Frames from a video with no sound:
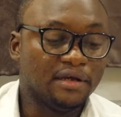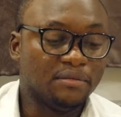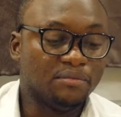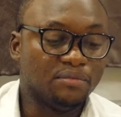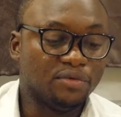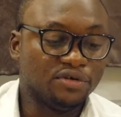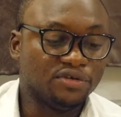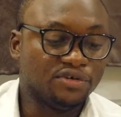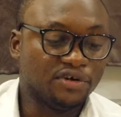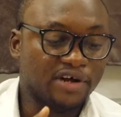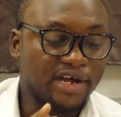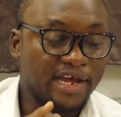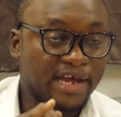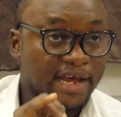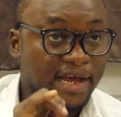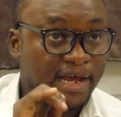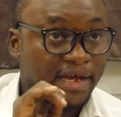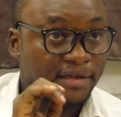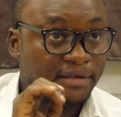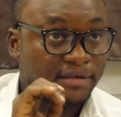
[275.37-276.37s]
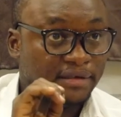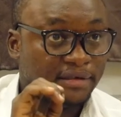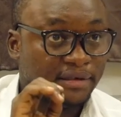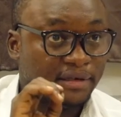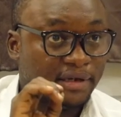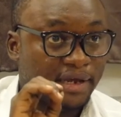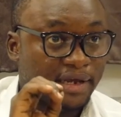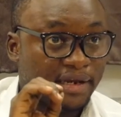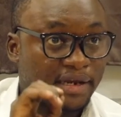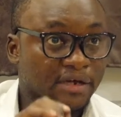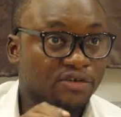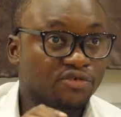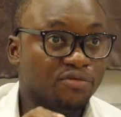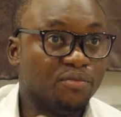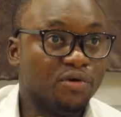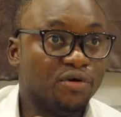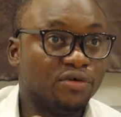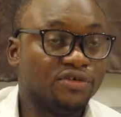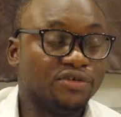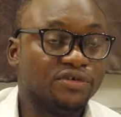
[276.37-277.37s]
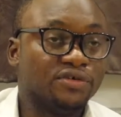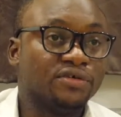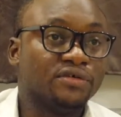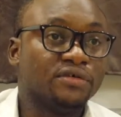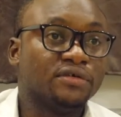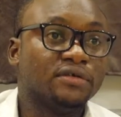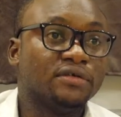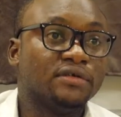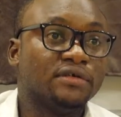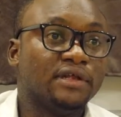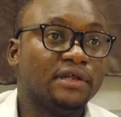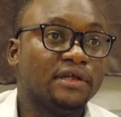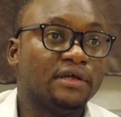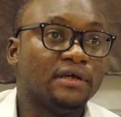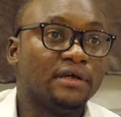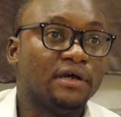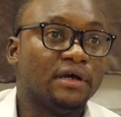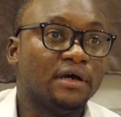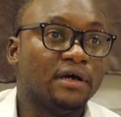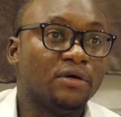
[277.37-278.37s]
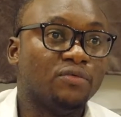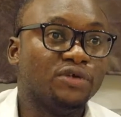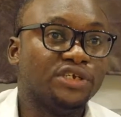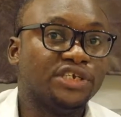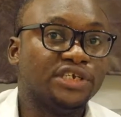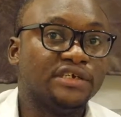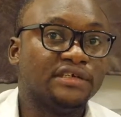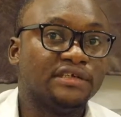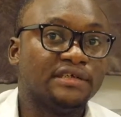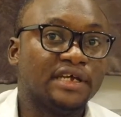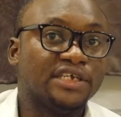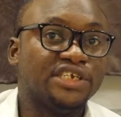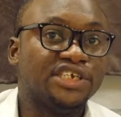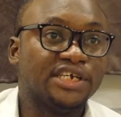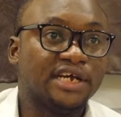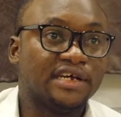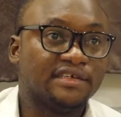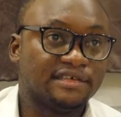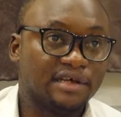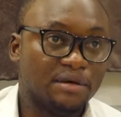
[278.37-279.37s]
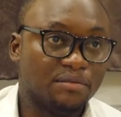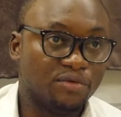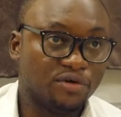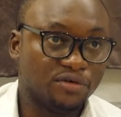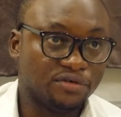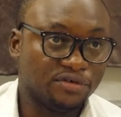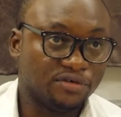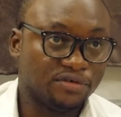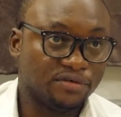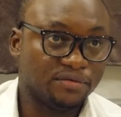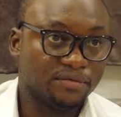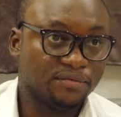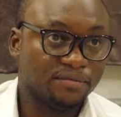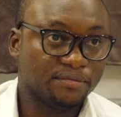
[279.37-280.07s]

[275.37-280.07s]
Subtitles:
model A, and another model, which is a GSM model.